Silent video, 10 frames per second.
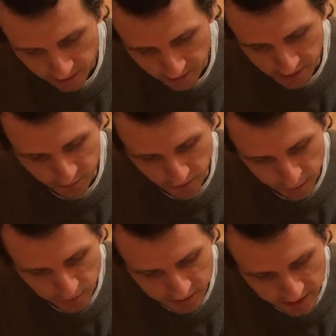Therefore, it
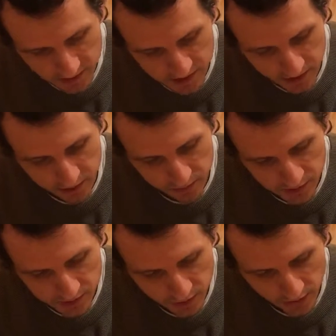was necessary to
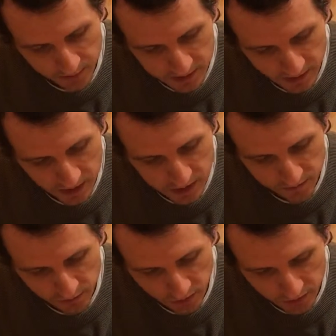describe the science
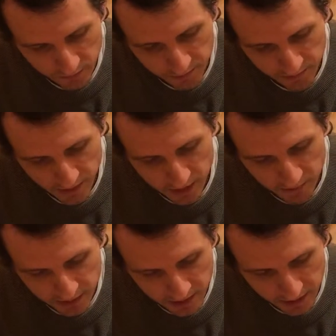of God from the very
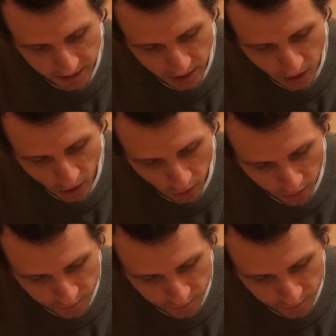beginning, or